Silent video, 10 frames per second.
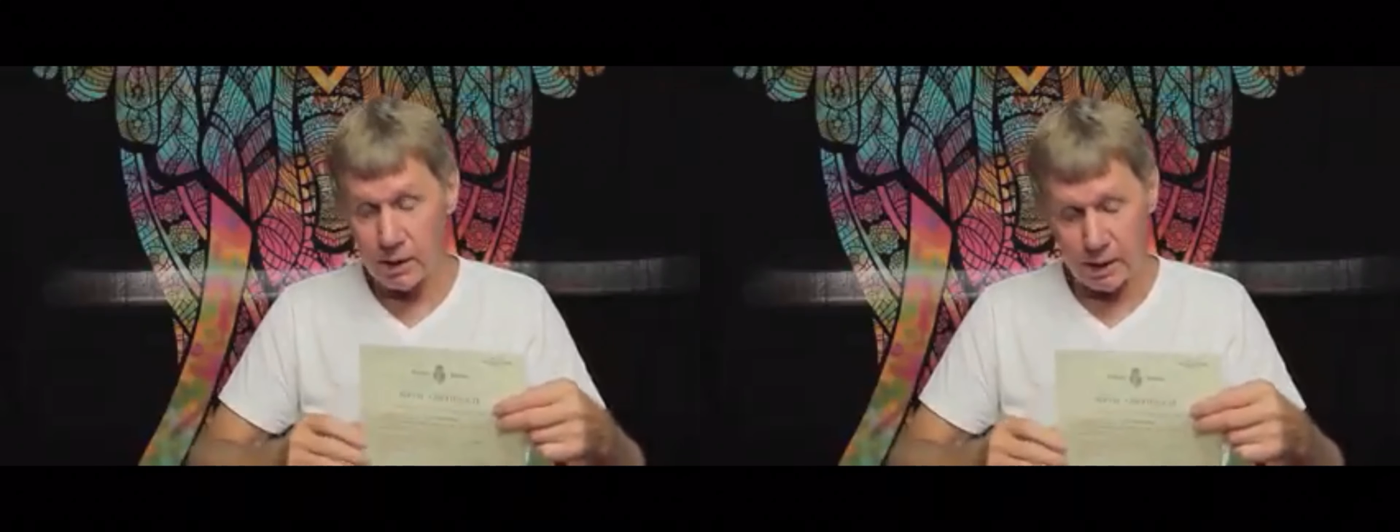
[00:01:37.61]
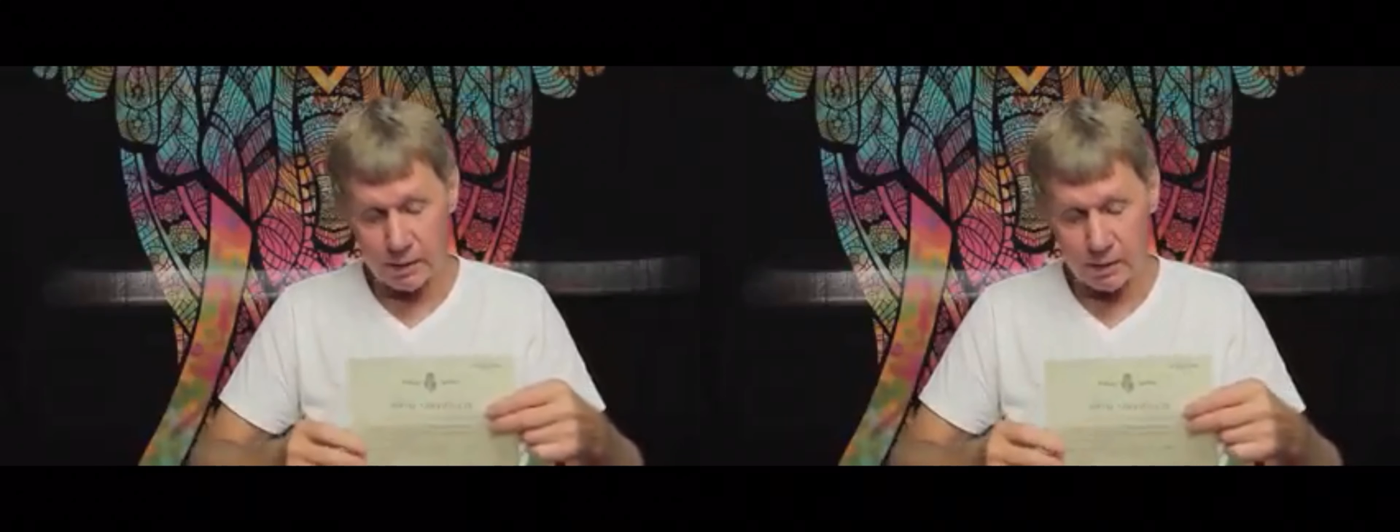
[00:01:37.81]

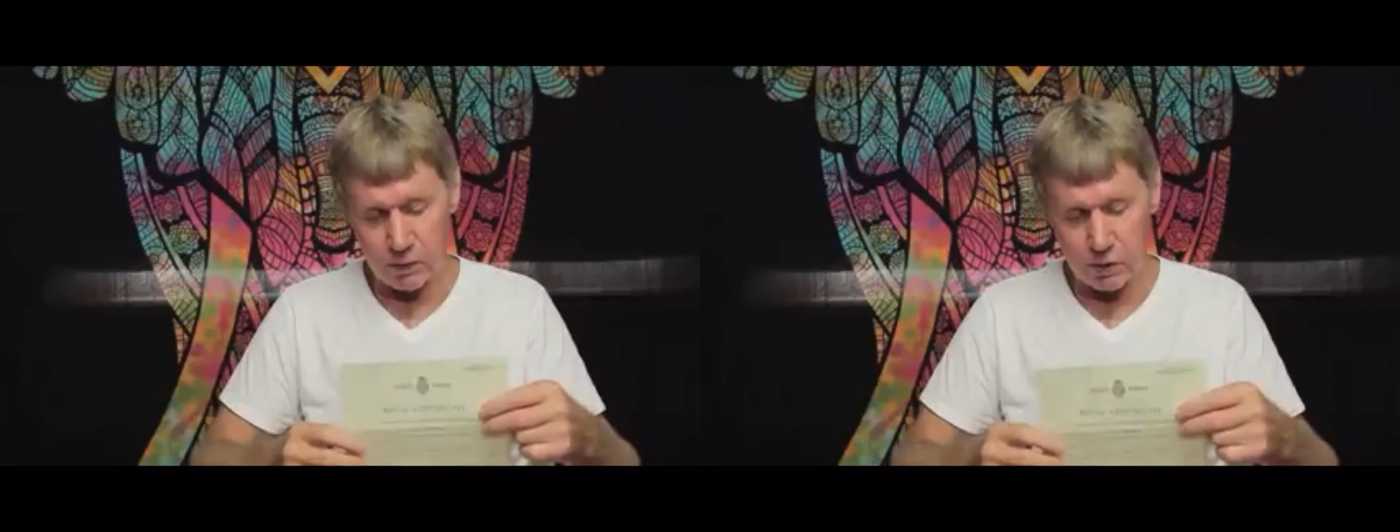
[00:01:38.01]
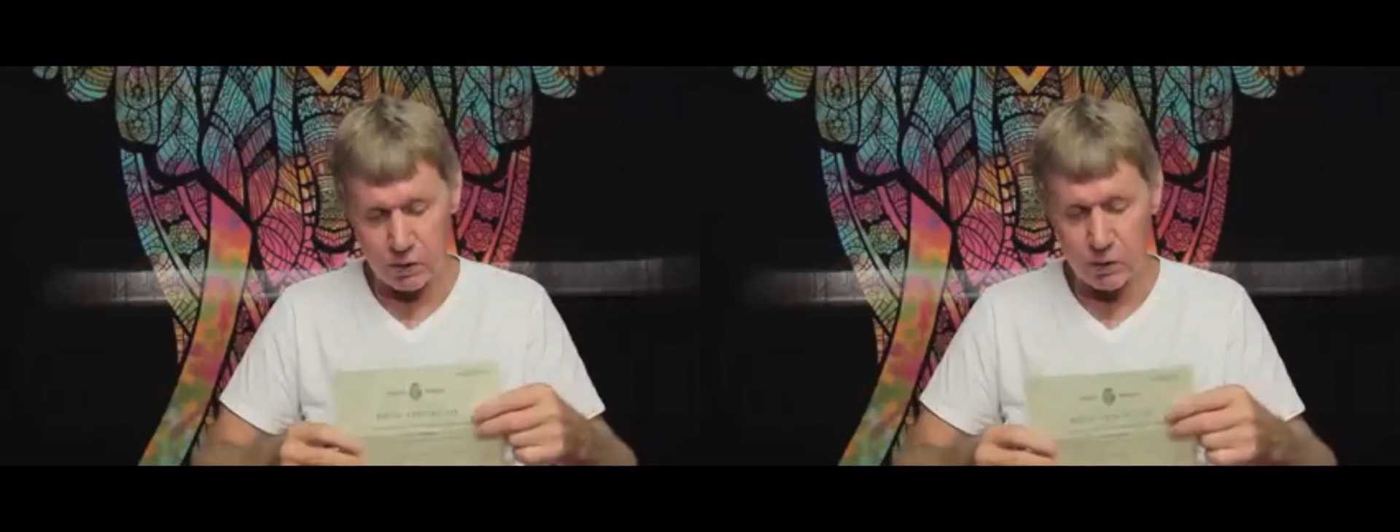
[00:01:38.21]
And
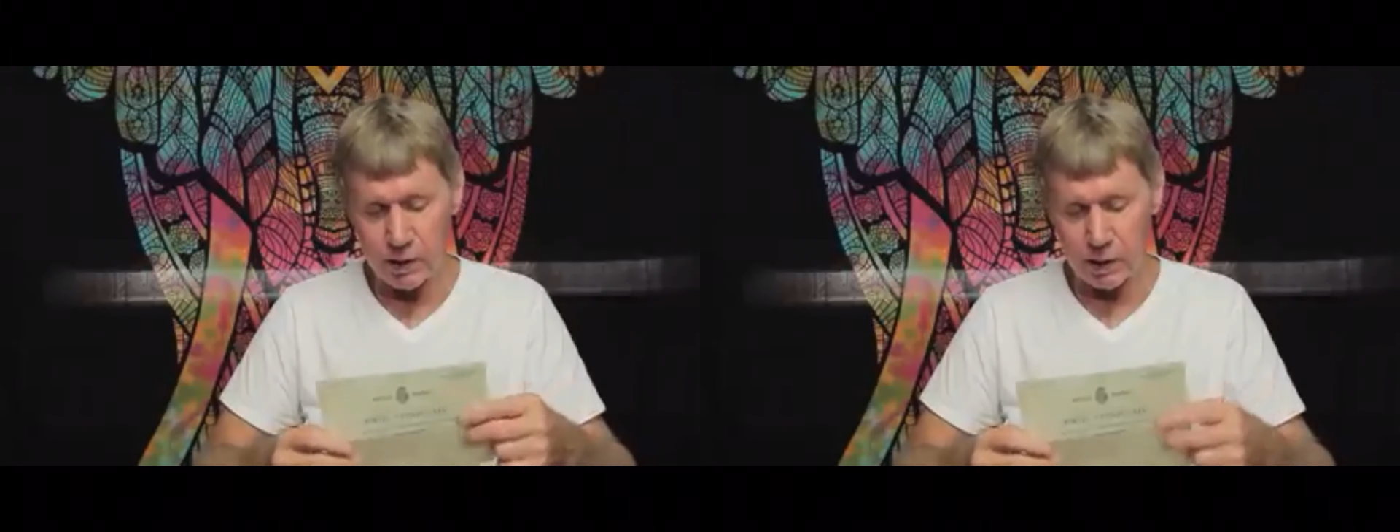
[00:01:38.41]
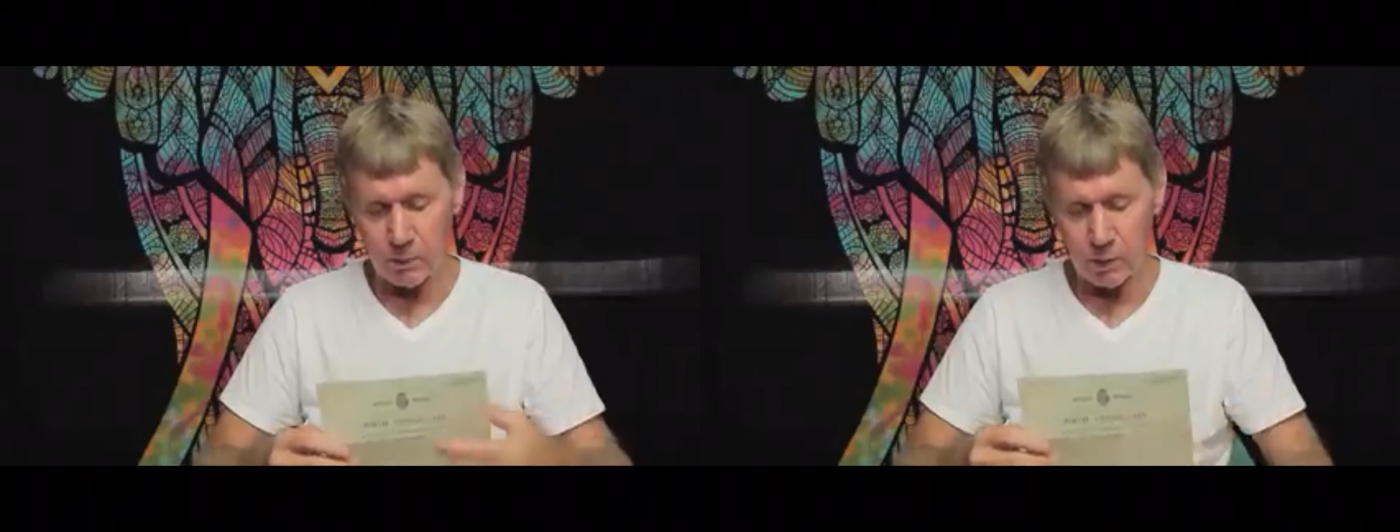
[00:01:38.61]
then the
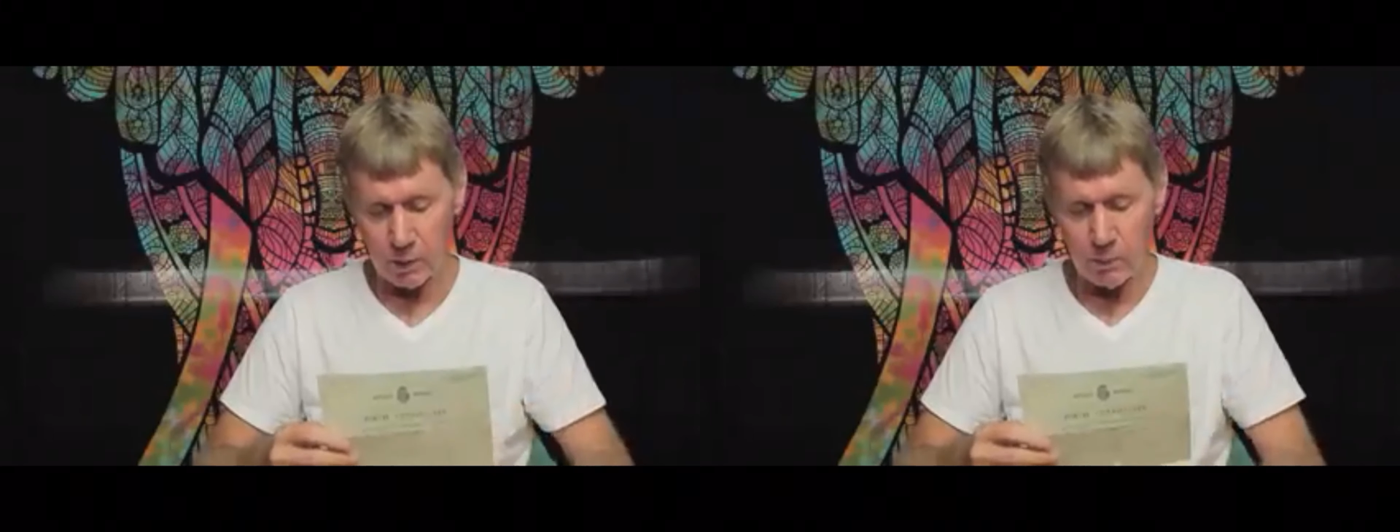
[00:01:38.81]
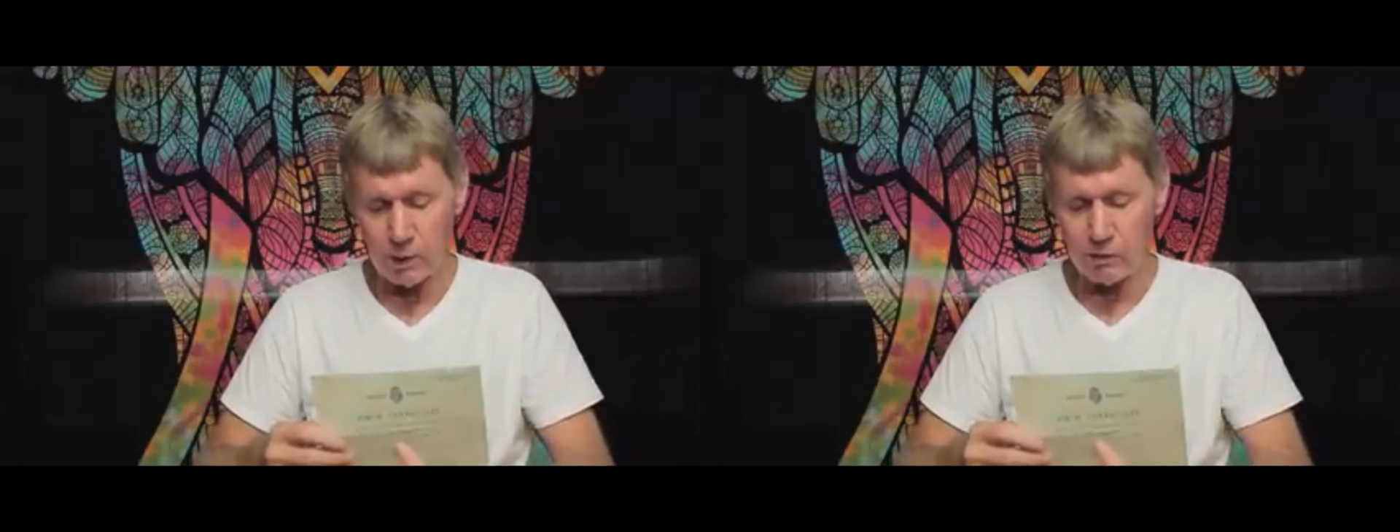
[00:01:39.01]
surname,
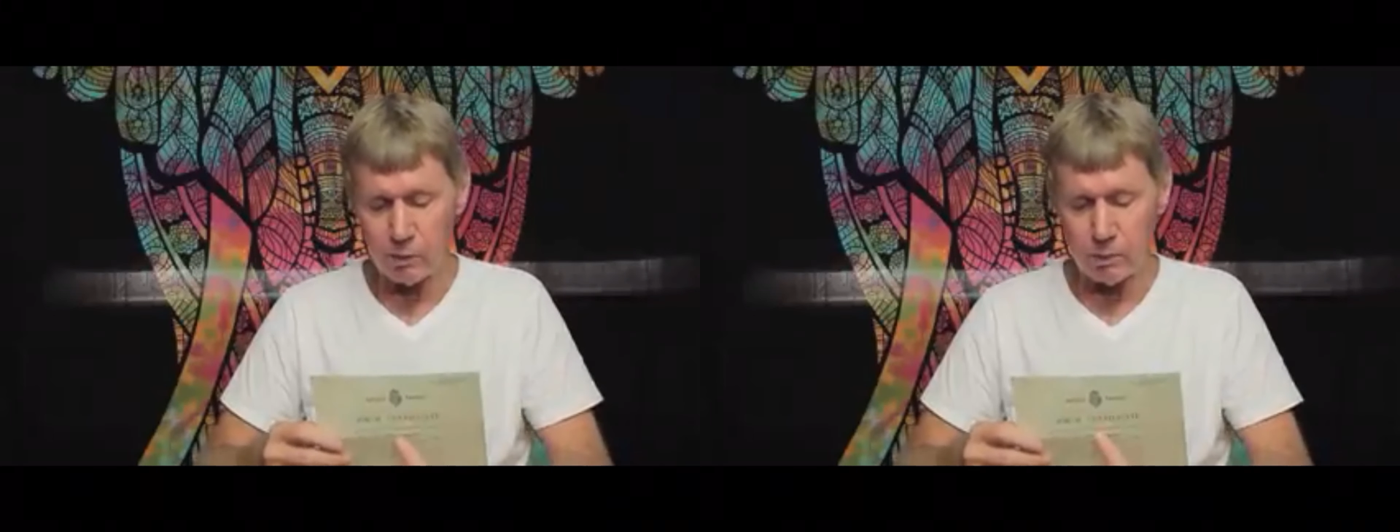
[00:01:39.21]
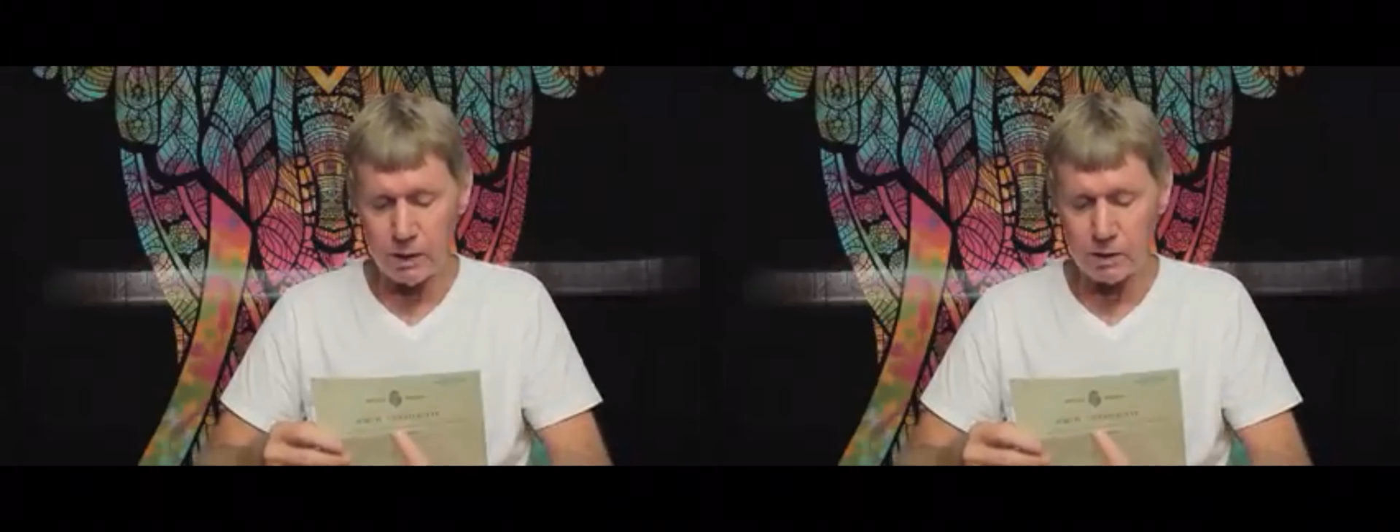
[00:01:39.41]
apart
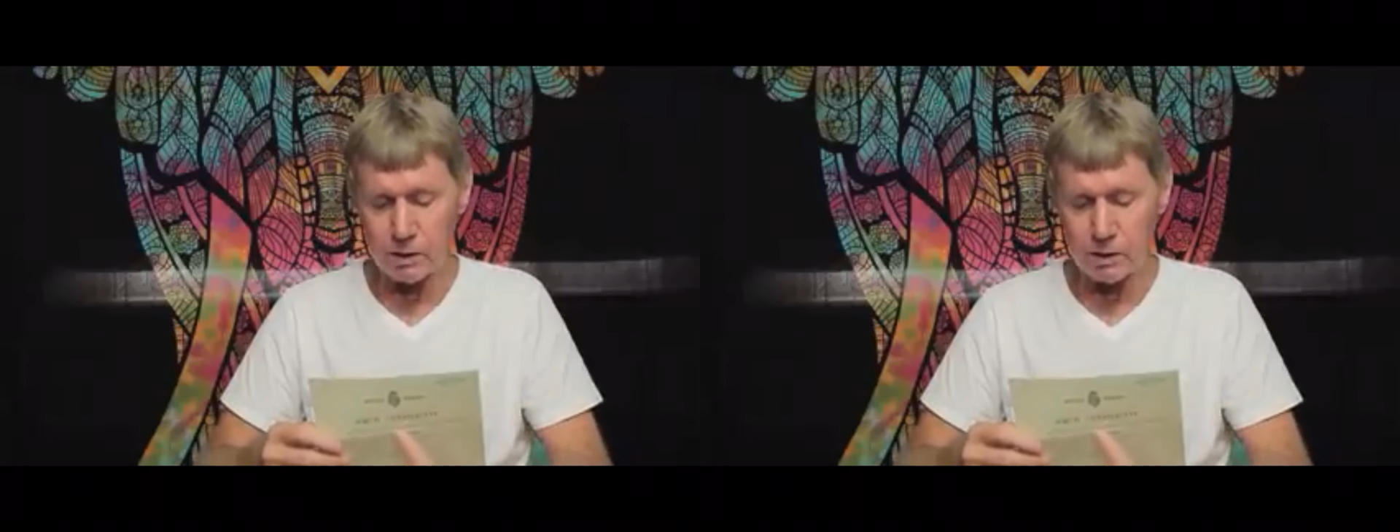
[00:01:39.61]
from being